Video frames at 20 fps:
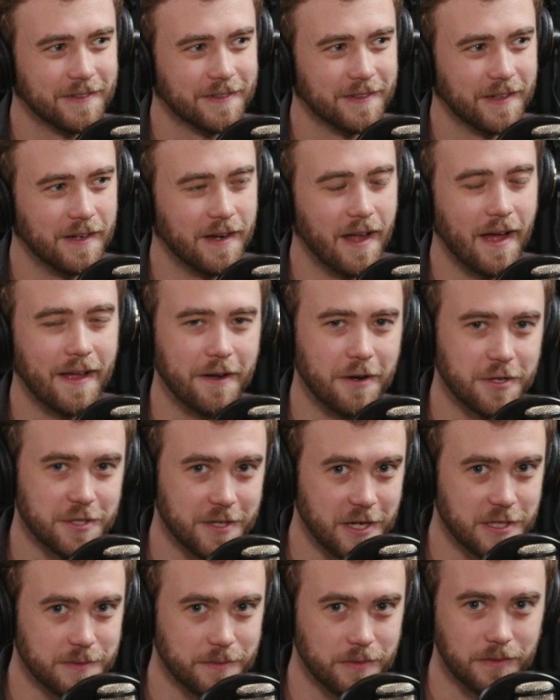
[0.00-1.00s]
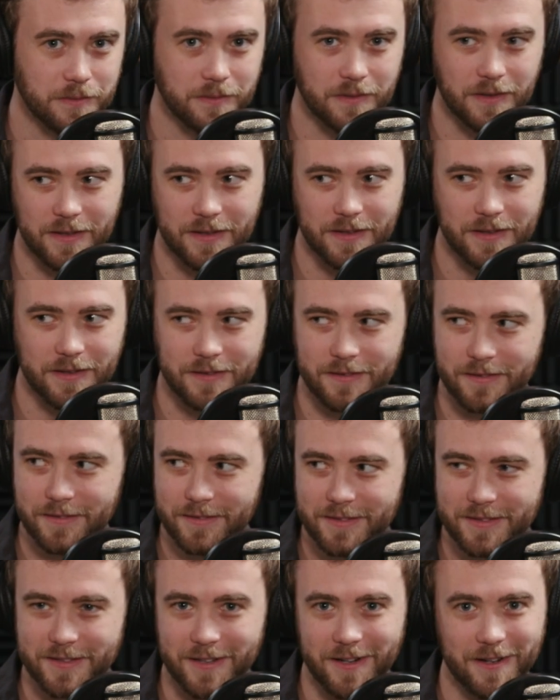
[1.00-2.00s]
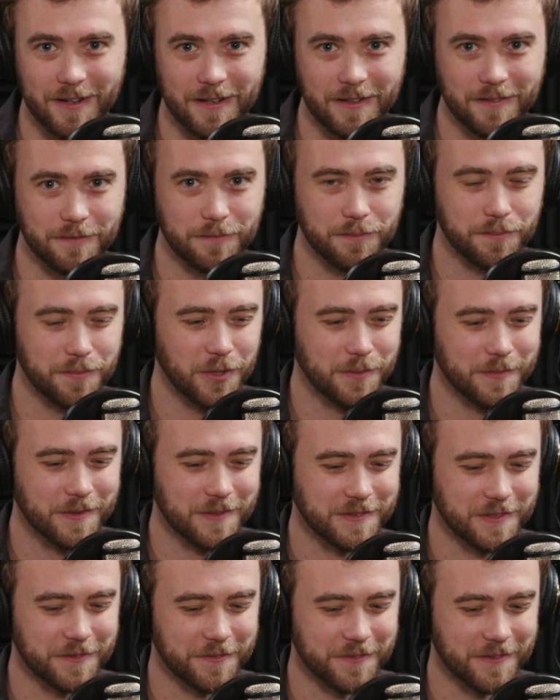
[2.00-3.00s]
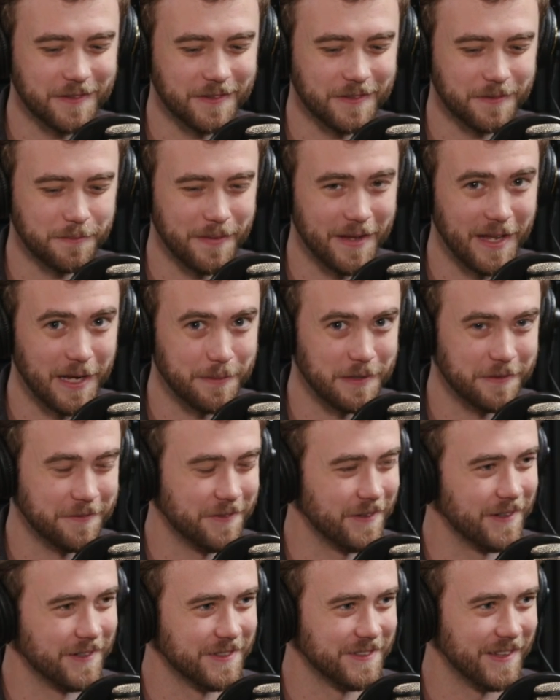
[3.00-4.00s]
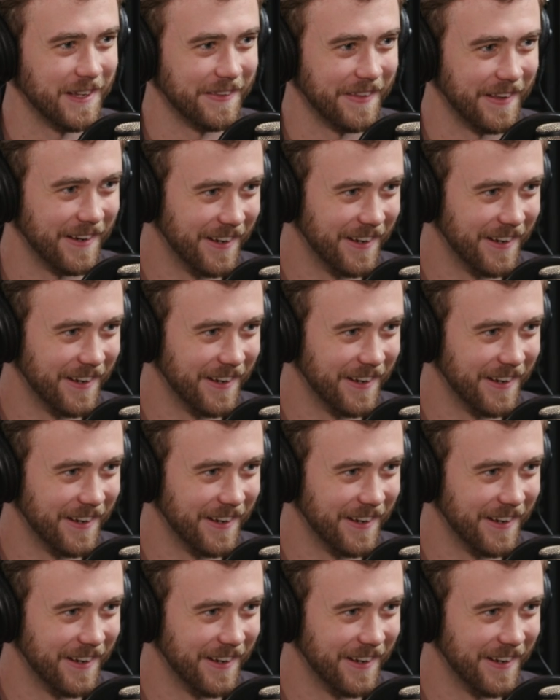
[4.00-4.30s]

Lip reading: not interchangeable. Sorry, boomers, if you're mad at me for saying